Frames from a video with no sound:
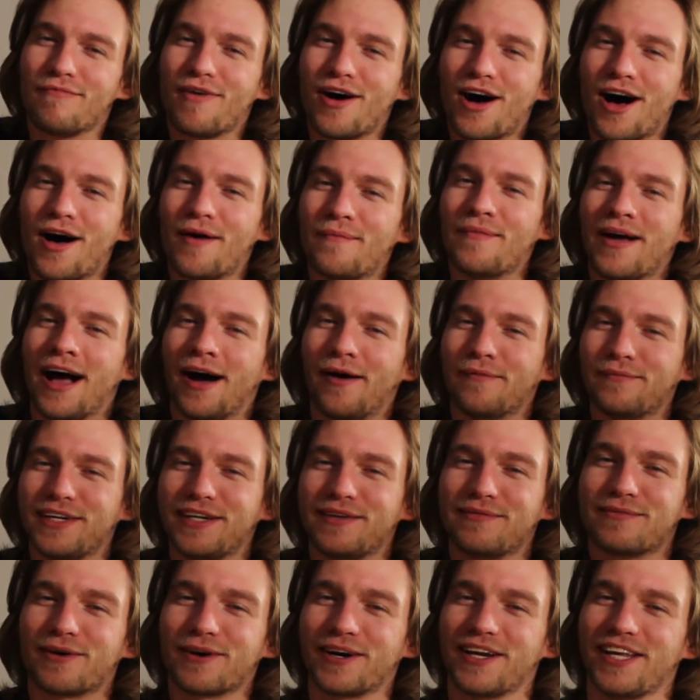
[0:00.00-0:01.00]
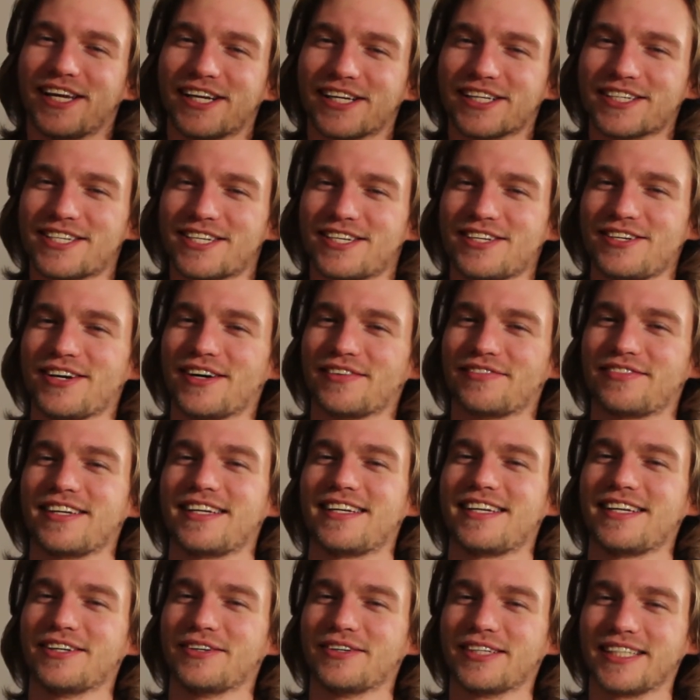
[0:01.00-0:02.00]
Mom, how many more years do you have to
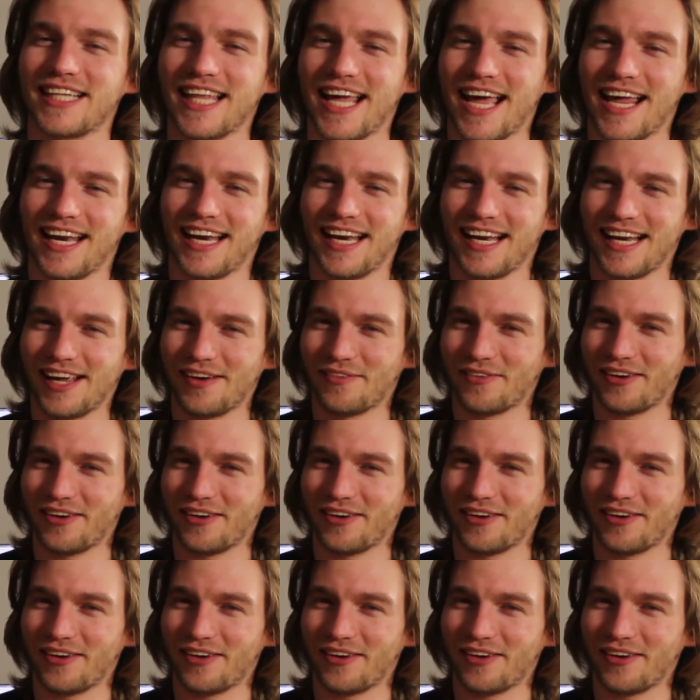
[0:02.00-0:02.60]
deal with that in your